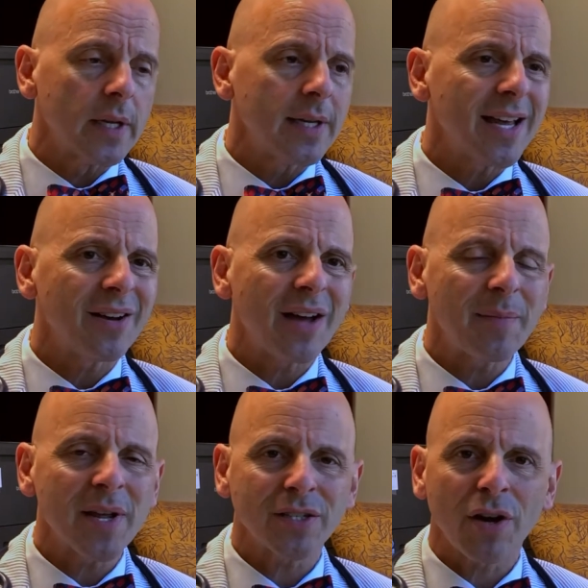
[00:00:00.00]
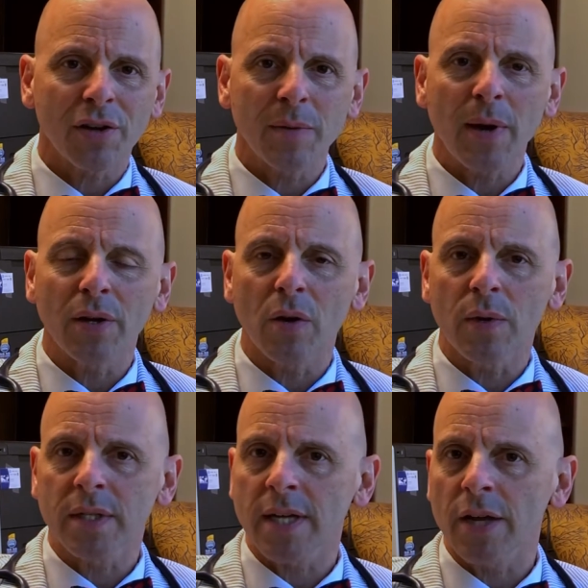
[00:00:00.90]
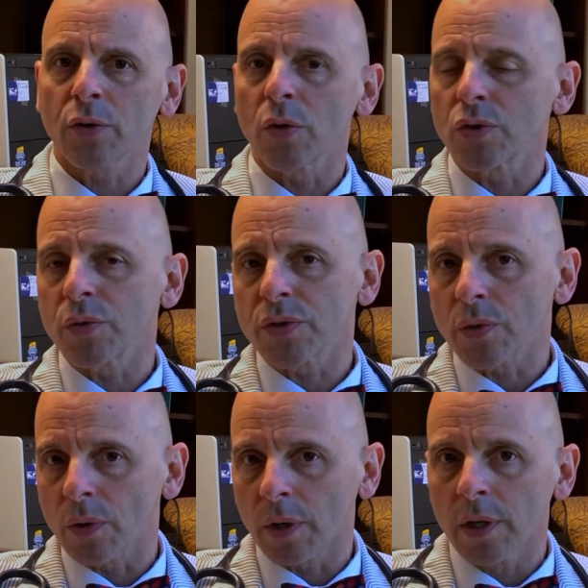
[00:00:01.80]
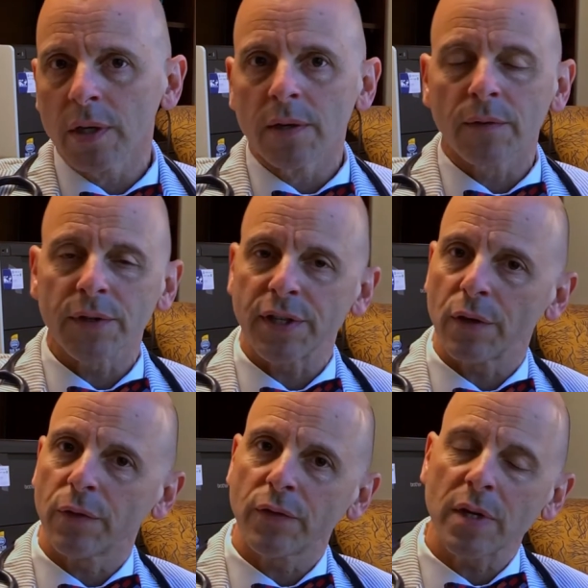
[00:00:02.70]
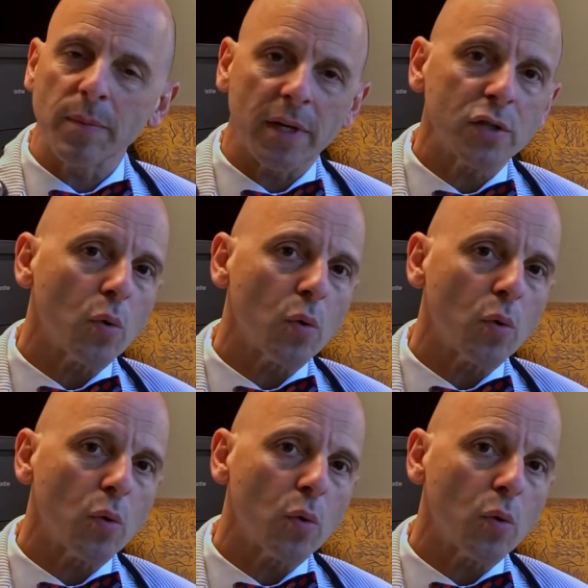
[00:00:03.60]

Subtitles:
Now, I'm not talking about going inside a grocery store for 10 or 15 minutes,